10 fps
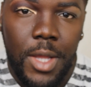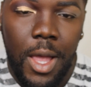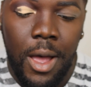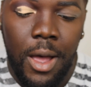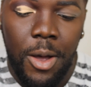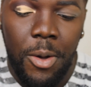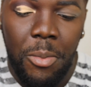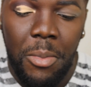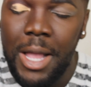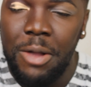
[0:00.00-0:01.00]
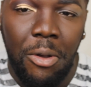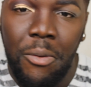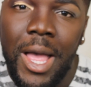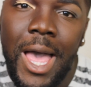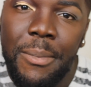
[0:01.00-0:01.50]
I don't know
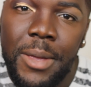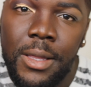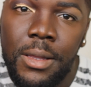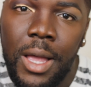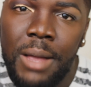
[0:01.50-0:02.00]
what happened.